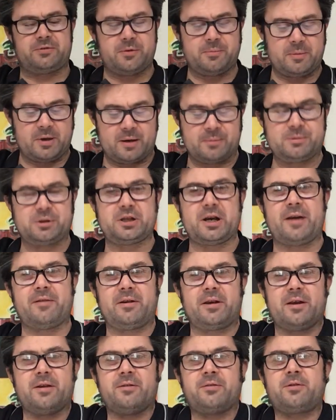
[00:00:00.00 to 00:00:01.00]
for me, I'm
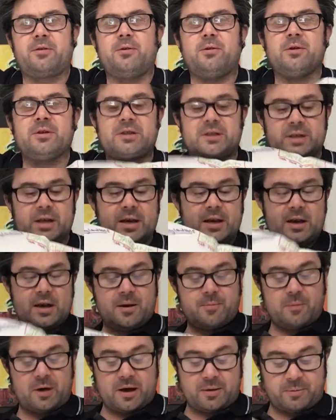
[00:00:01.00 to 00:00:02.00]
sharing it of course,
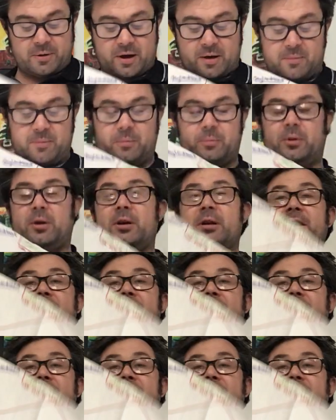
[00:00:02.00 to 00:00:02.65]
my apartment block